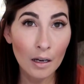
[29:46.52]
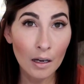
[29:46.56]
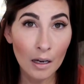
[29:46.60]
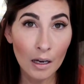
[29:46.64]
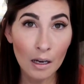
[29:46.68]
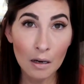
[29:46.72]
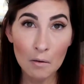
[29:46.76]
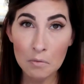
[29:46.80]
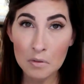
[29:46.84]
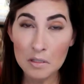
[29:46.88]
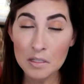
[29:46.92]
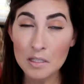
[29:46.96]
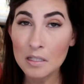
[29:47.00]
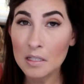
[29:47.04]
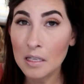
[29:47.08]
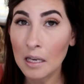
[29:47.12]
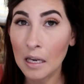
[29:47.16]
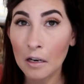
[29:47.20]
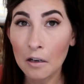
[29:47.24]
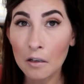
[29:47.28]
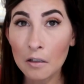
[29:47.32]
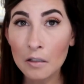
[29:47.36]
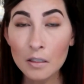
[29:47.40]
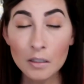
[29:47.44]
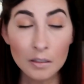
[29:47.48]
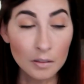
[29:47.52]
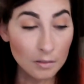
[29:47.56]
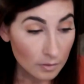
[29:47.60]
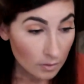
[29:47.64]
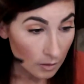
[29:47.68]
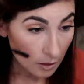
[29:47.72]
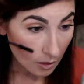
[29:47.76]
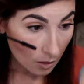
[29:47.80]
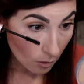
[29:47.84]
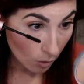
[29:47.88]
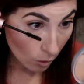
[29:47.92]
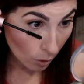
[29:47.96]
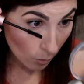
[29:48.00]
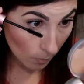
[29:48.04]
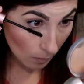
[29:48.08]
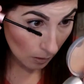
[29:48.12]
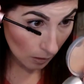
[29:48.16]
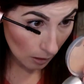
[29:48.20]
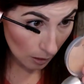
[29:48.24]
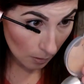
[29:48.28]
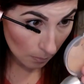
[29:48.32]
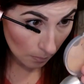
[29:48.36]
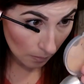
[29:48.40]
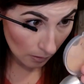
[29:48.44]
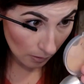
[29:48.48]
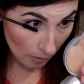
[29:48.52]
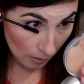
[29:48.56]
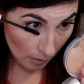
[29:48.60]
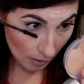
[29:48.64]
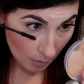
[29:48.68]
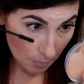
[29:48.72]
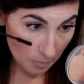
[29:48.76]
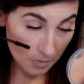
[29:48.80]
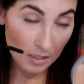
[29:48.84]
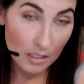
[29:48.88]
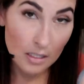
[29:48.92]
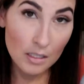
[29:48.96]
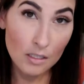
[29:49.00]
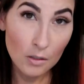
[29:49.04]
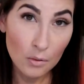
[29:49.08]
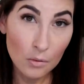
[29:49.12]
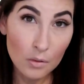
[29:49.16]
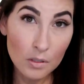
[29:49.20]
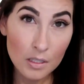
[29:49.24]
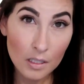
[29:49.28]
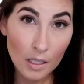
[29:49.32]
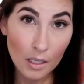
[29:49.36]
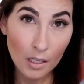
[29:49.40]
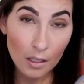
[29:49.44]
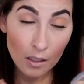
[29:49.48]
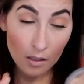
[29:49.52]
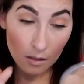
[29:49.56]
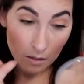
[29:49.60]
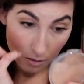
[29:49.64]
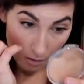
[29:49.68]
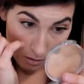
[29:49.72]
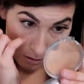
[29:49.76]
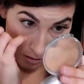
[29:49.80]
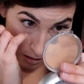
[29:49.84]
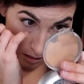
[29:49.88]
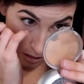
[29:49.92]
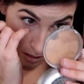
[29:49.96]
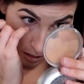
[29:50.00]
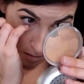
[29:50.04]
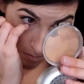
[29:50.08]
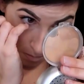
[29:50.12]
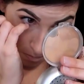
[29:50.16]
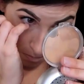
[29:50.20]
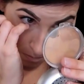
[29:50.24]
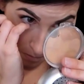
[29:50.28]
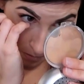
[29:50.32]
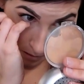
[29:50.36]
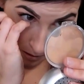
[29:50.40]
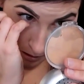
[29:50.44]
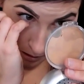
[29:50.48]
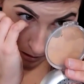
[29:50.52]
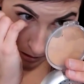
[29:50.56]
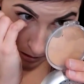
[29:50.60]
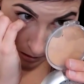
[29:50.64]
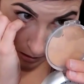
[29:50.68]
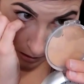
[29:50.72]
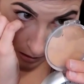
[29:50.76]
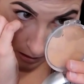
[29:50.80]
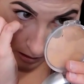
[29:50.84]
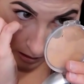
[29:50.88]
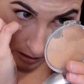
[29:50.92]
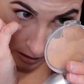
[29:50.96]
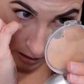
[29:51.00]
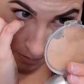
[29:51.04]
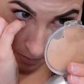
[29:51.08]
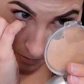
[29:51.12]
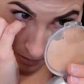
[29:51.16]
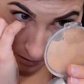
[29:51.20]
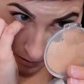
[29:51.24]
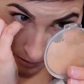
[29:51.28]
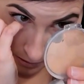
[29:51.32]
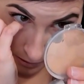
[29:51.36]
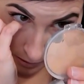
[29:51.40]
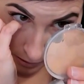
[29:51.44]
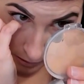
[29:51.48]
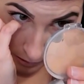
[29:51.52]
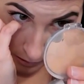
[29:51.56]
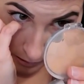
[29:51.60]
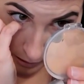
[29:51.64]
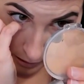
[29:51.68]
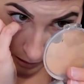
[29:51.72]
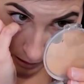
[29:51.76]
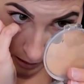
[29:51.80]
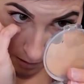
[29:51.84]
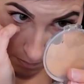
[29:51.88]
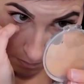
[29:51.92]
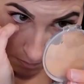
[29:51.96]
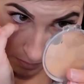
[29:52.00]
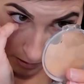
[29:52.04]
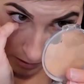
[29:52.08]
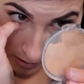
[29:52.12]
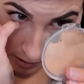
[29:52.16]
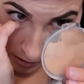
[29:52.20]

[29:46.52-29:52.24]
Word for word: I was scared growing up, and that I'm still scared. but I am a scaredy cat, but